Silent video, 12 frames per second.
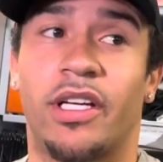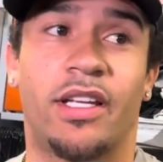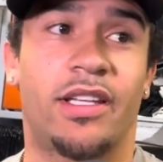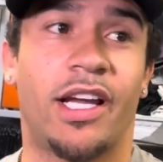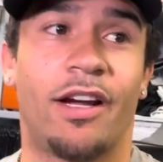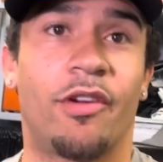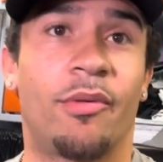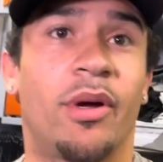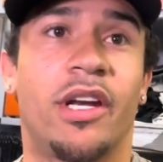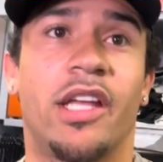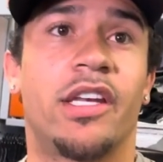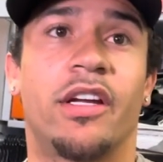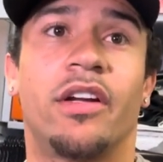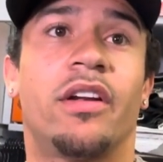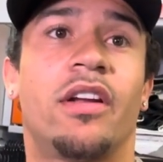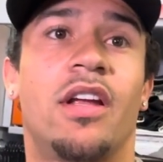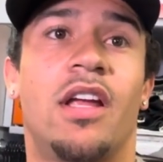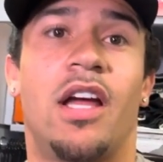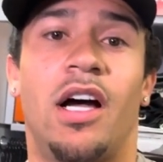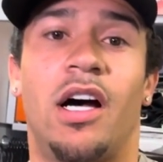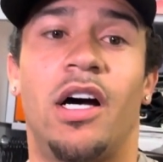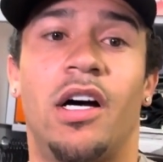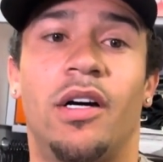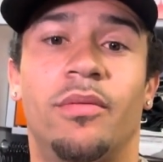I think everybody in here
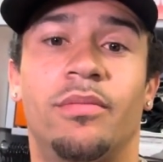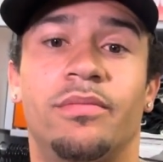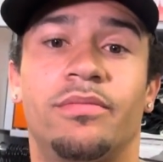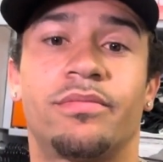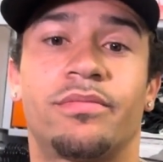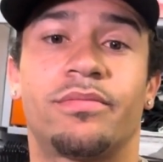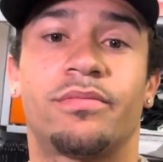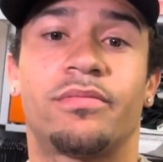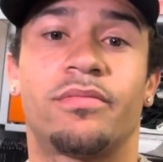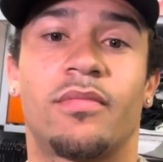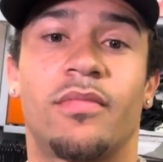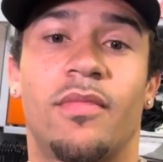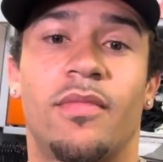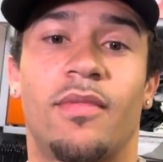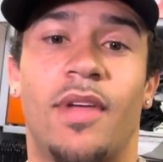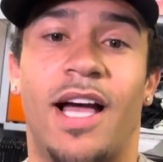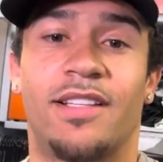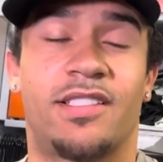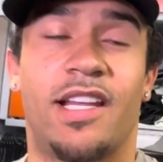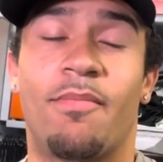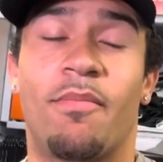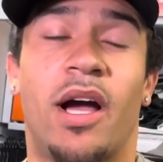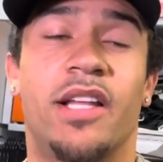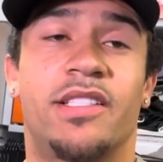has the same
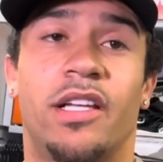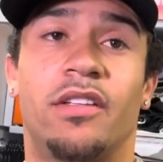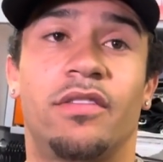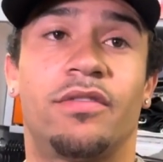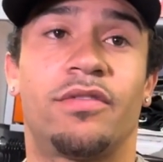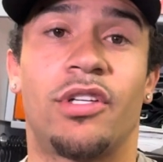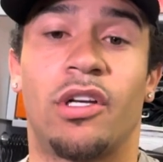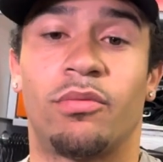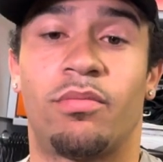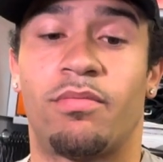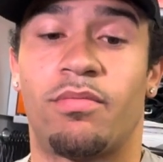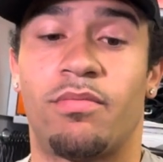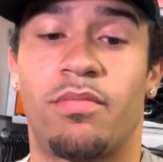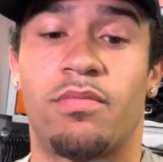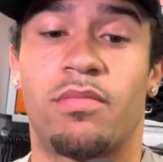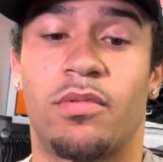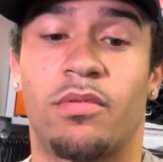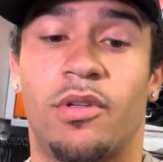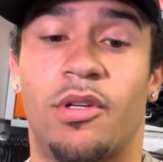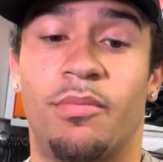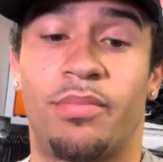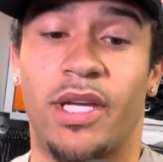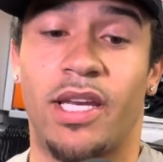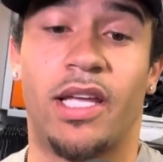mindset of, you know,
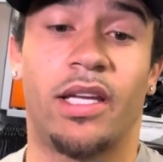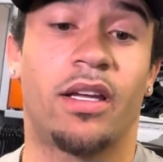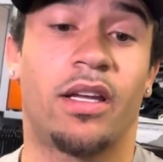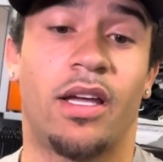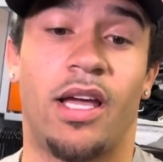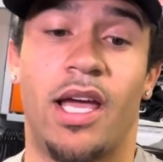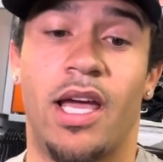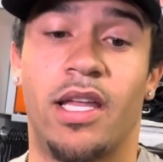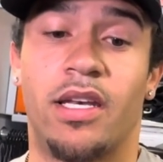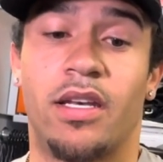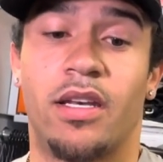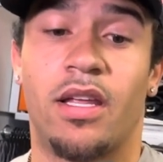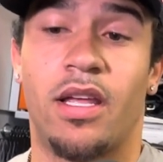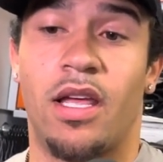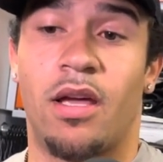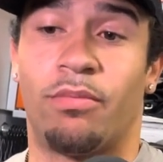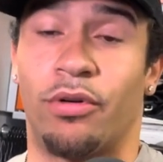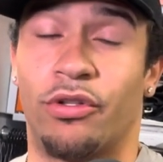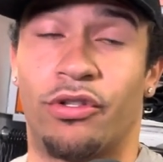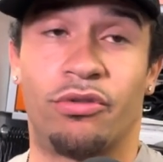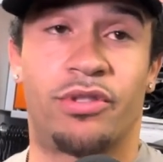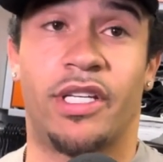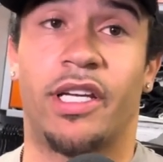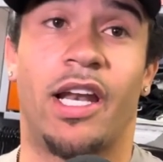competing and
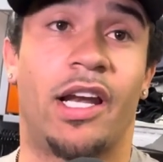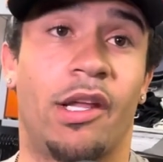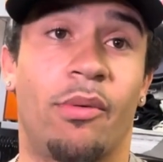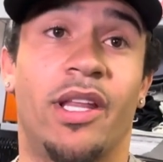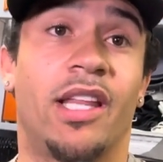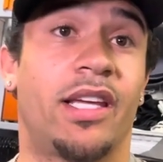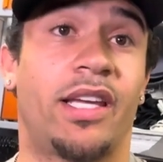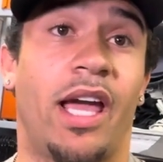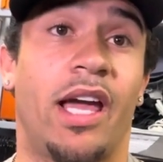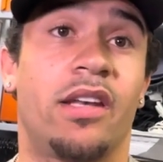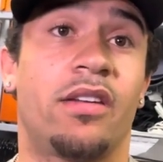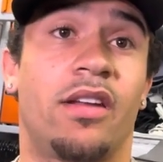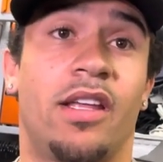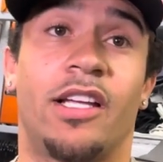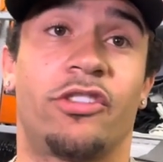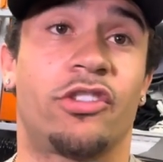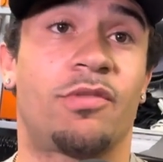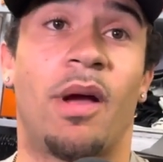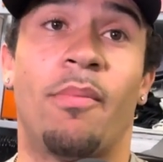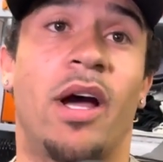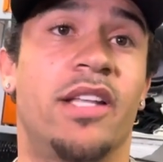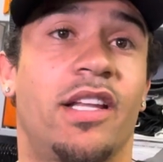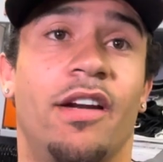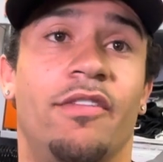producing in any way that they can, and that's just my
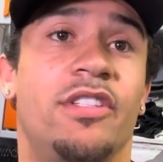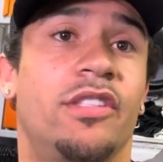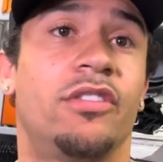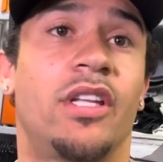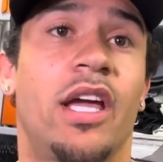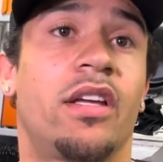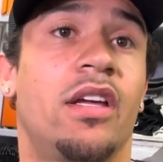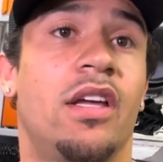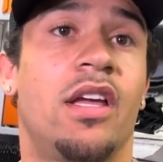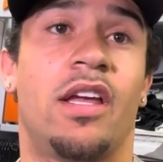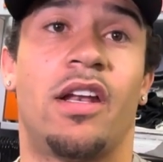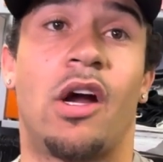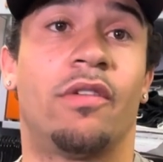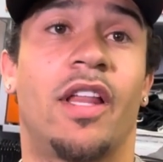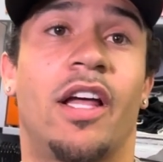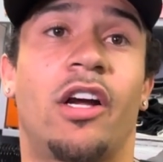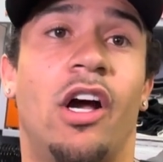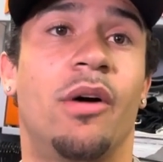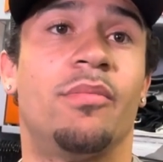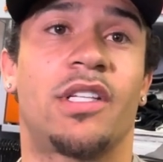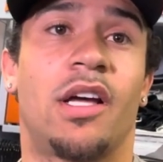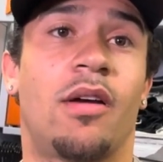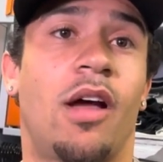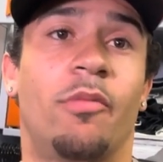mindset every single day. However that comes,
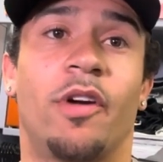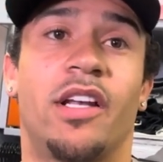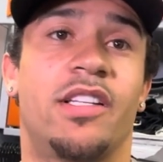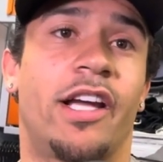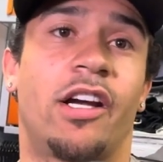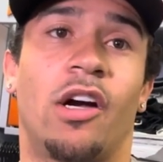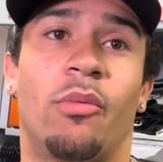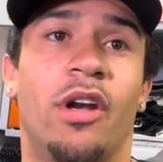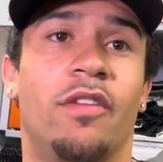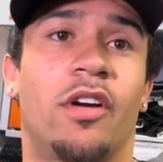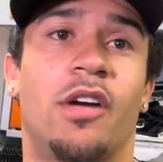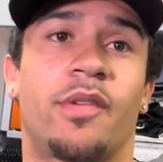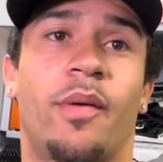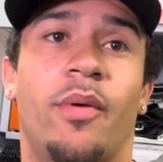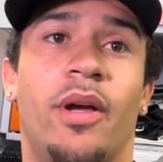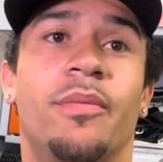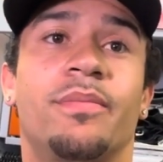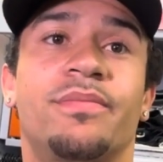I'm ready to take on whatever comes my way.